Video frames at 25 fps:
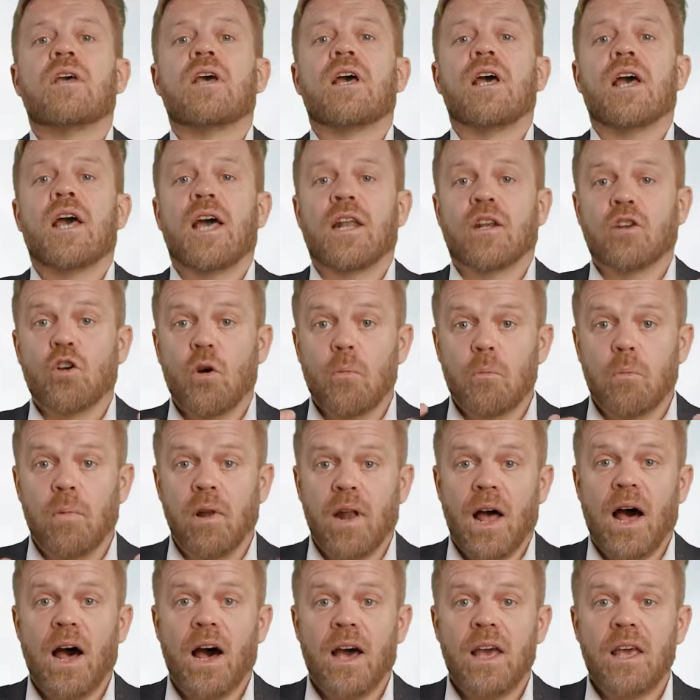and
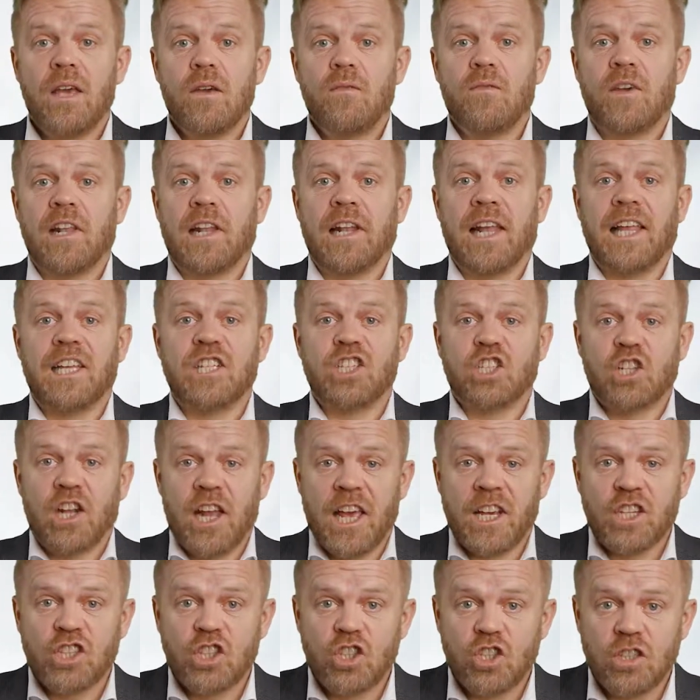comply with
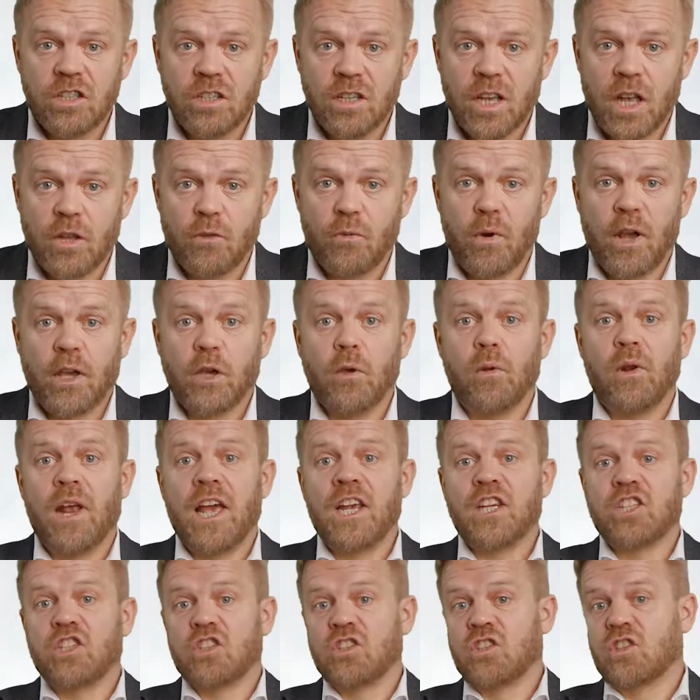legislation and
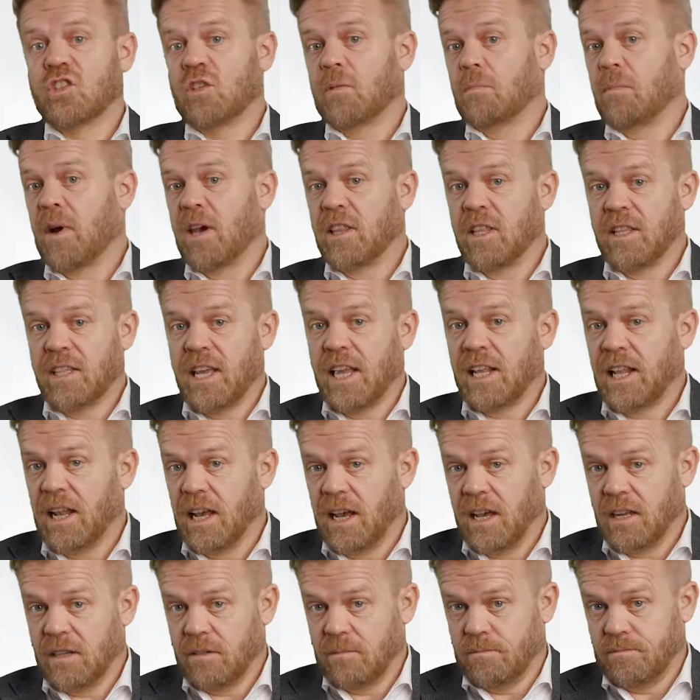regulations by the
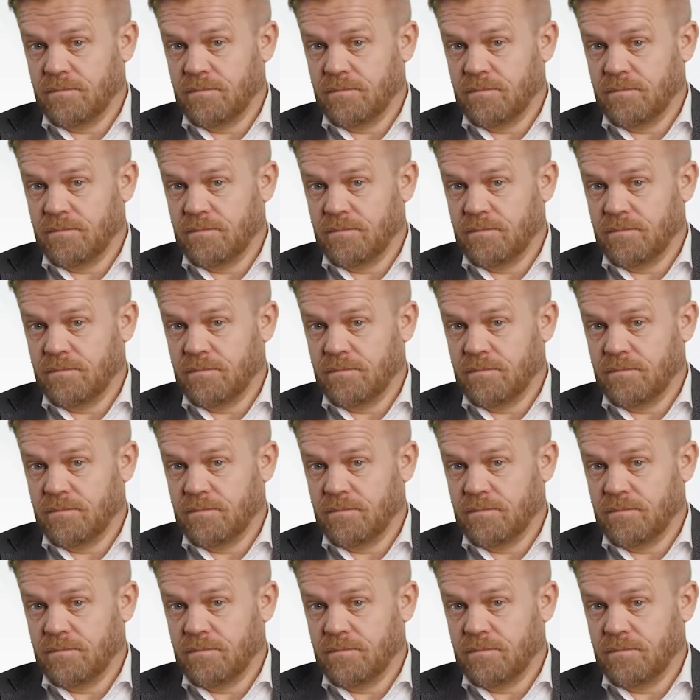deadline.